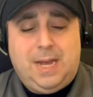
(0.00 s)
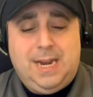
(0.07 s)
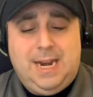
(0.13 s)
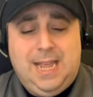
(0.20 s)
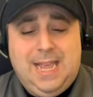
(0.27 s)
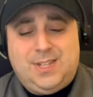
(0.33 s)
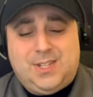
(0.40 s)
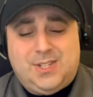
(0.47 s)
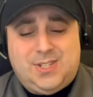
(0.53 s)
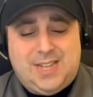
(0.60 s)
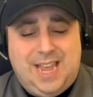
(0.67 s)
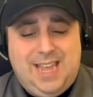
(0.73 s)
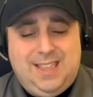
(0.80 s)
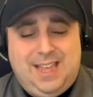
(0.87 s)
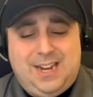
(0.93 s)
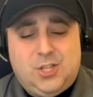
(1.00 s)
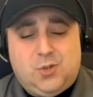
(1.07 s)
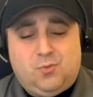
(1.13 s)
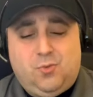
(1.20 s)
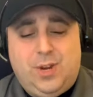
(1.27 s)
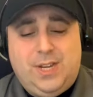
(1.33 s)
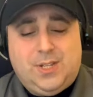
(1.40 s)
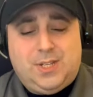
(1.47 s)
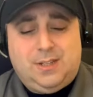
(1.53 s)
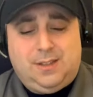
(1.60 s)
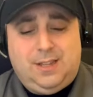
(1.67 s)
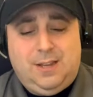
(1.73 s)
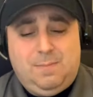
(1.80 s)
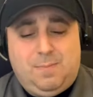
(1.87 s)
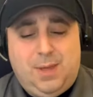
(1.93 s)
But to say that it's
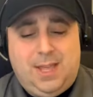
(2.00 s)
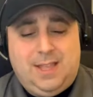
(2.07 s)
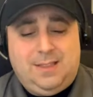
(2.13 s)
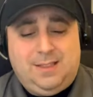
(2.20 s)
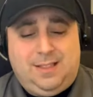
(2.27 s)
recently been